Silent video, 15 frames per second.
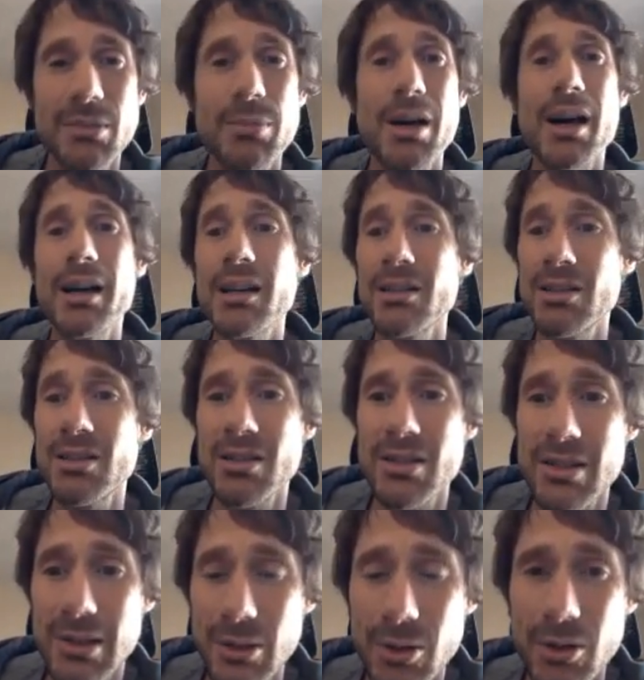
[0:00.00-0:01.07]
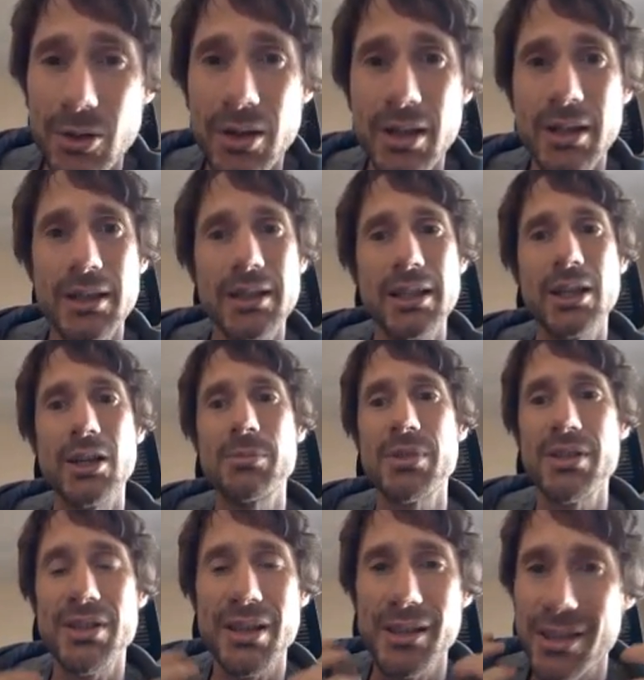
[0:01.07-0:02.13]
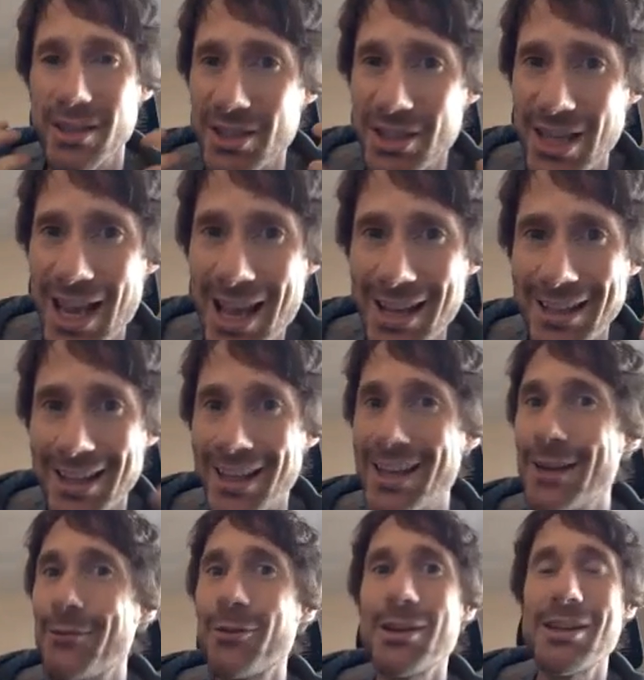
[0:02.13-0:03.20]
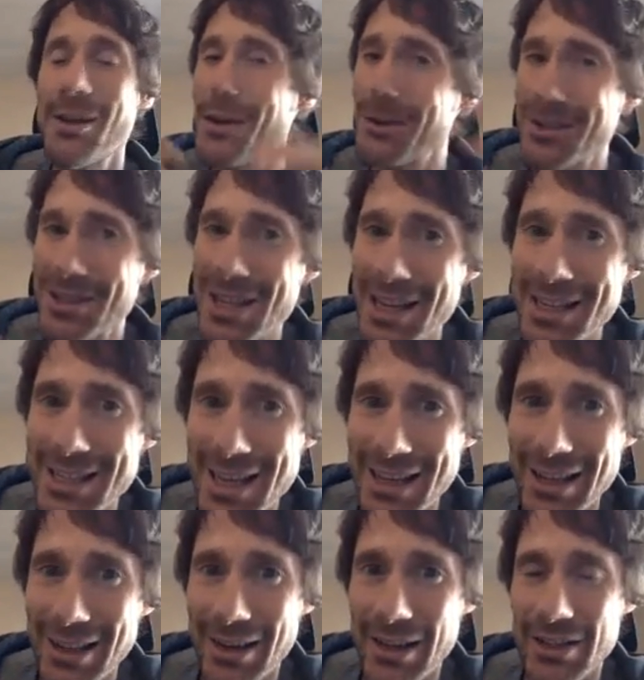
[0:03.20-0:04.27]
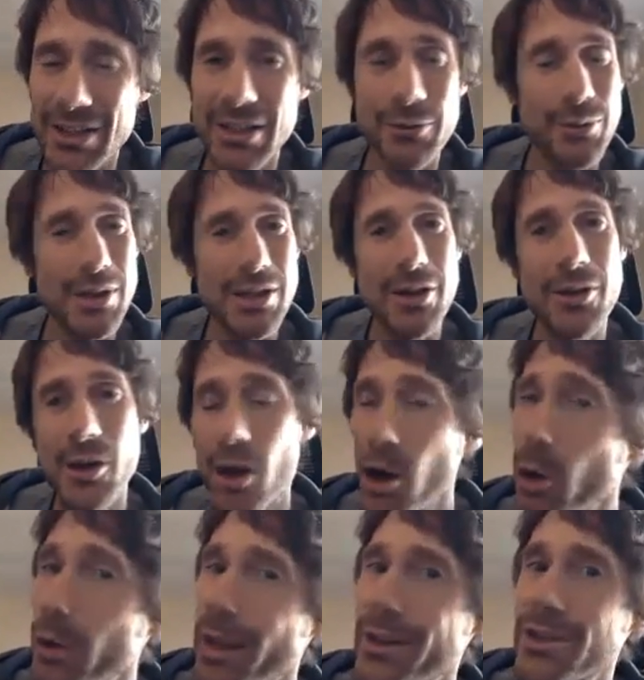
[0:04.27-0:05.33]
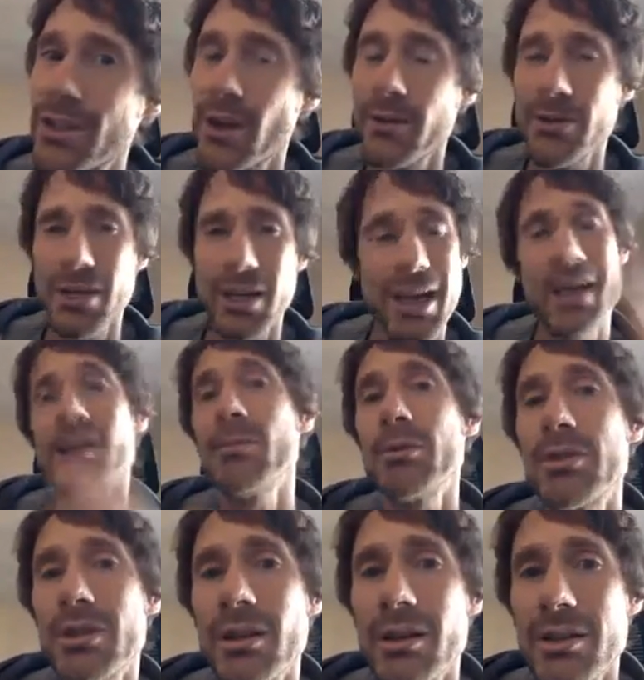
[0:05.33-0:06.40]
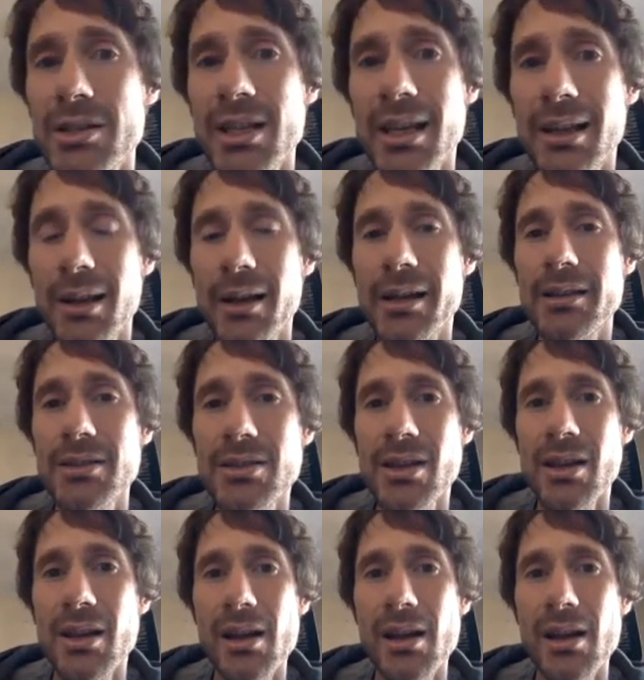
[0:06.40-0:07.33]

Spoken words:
Parkinson's law helps us understand that if we don't set deadlines and if we don't hold ourselves accountable to those deadlines,